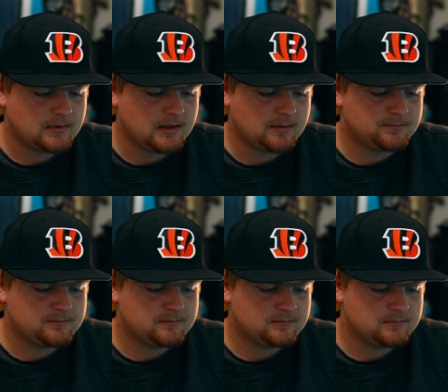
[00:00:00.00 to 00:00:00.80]
Nope.
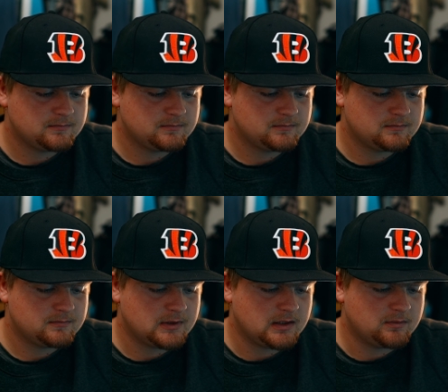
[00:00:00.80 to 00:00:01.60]

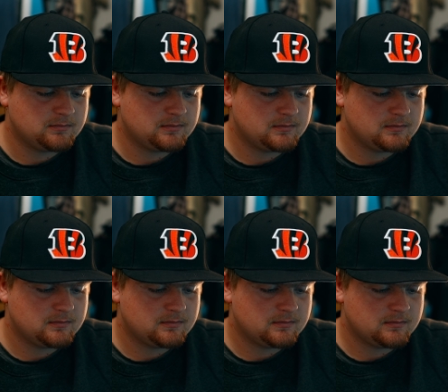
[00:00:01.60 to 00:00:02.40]
Nope.
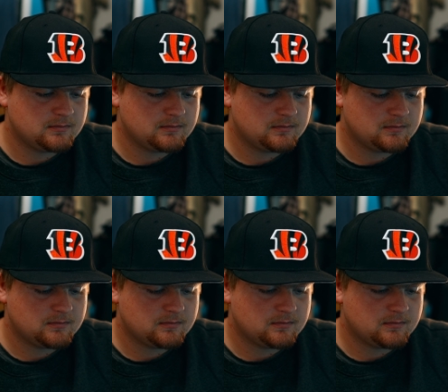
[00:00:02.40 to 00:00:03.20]

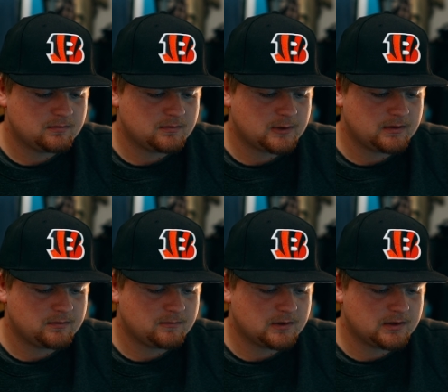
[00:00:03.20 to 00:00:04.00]
All
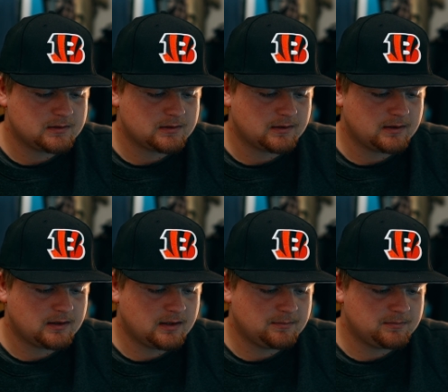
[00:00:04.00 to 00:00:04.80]
right, we're gonna turn it
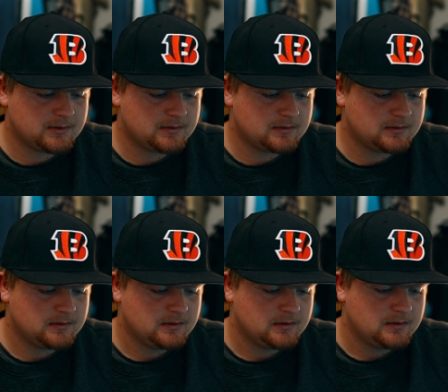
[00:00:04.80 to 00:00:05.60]
up
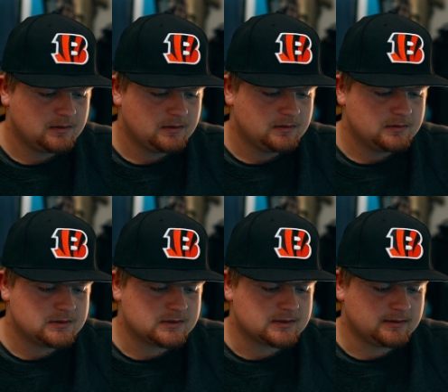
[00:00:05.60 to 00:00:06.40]

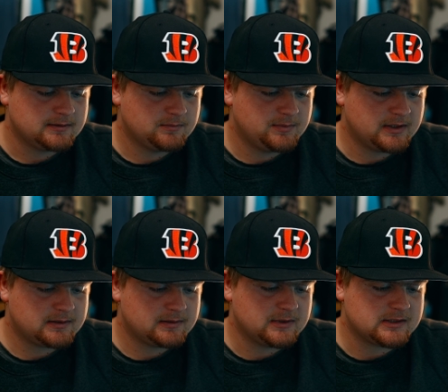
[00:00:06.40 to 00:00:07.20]
just a little
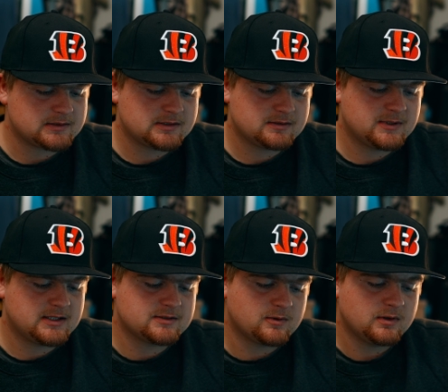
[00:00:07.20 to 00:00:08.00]
bit, just
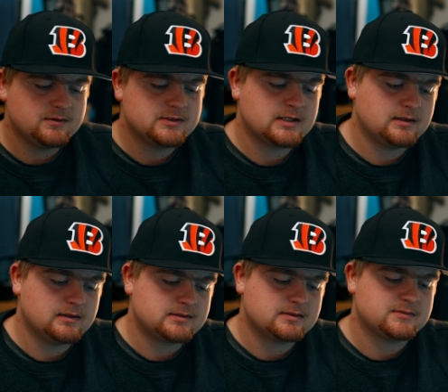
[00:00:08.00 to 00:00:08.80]
because we're
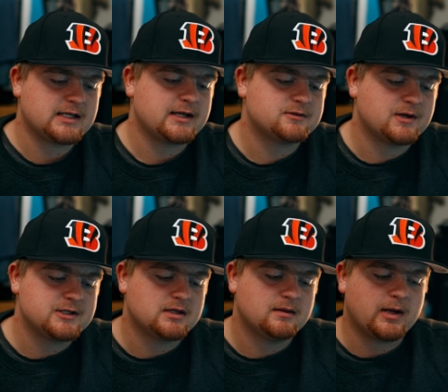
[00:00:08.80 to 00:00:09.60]
losing some
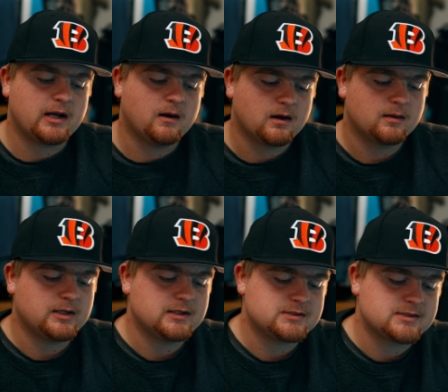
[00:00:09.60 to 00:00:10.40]
saturation in my arm
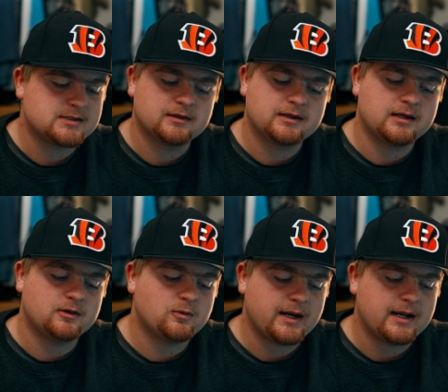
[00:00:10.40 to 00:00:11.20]
and it's just
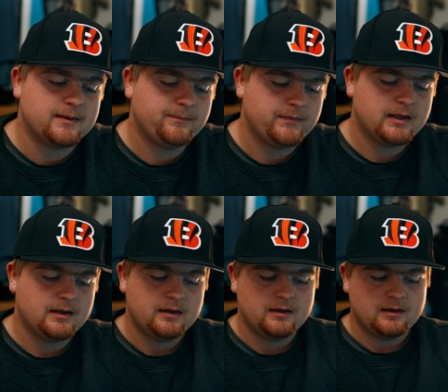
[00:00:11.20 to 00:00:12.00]
looking gray.
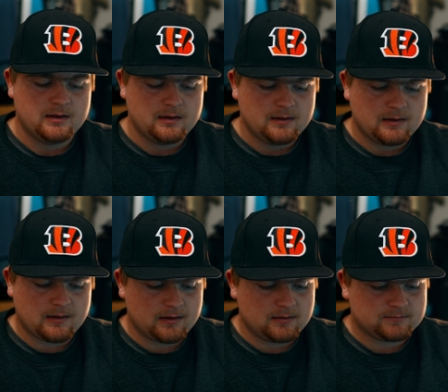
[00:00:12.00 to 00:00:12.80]

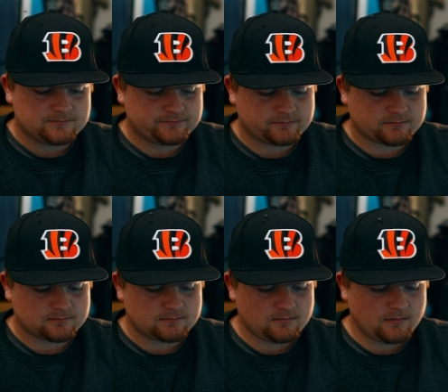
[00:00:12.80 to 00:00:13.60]
Alright,
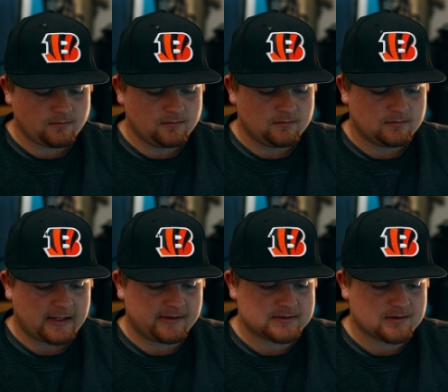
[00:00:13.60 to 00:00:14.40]

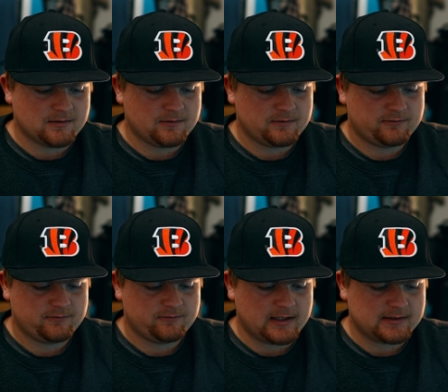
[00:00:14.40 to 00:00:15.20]
now let's go to
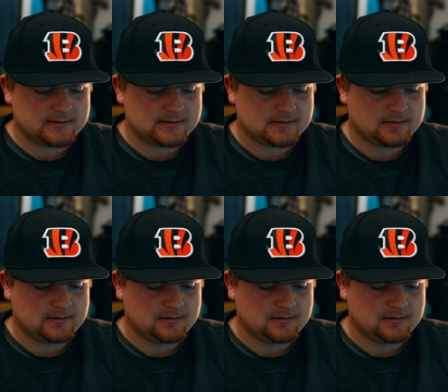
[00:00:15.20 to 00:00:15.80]
effects.